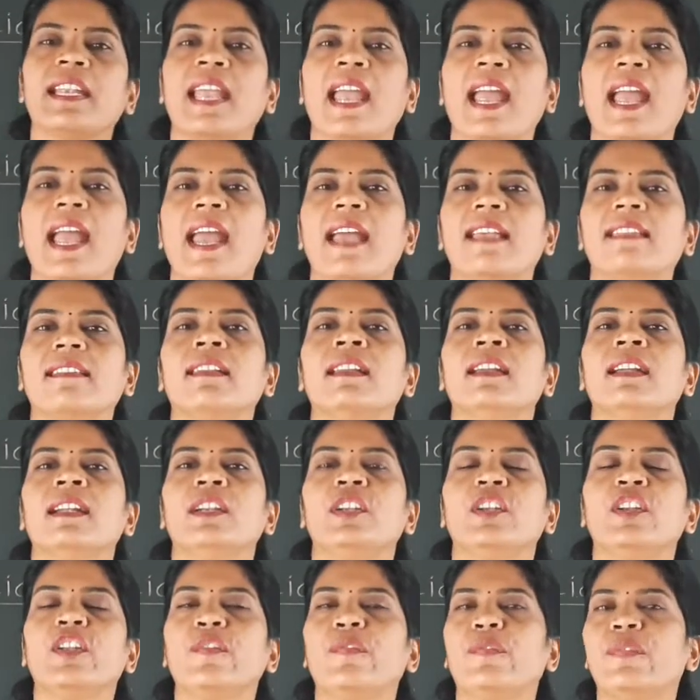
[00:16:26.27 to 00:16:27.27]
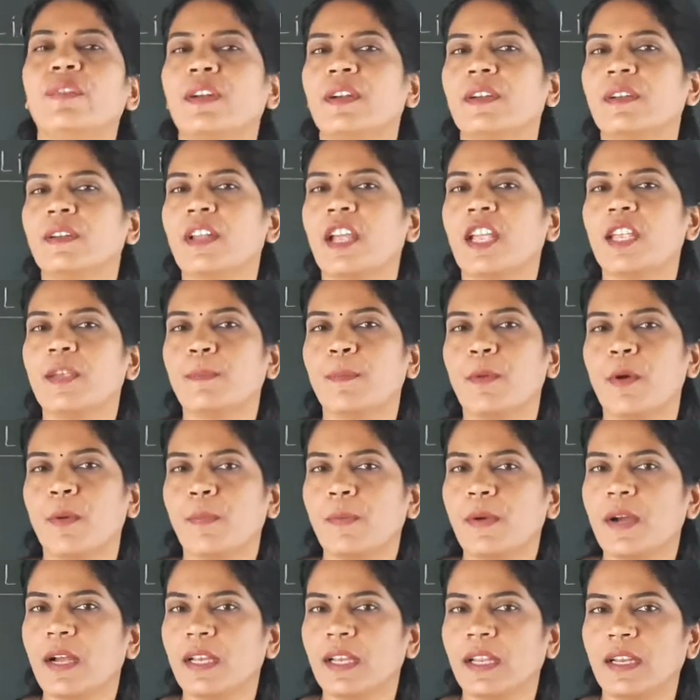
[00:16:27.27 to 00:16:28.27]
has different type
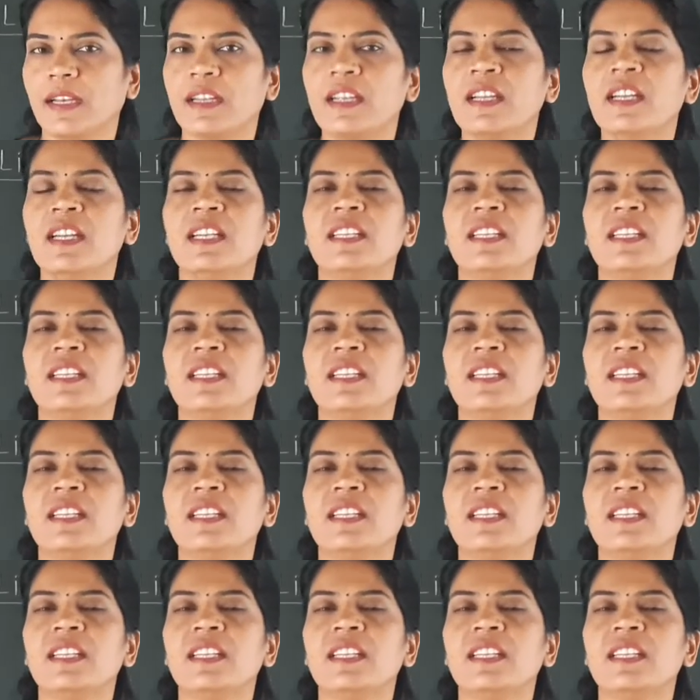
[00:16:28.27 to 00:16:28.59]
of color.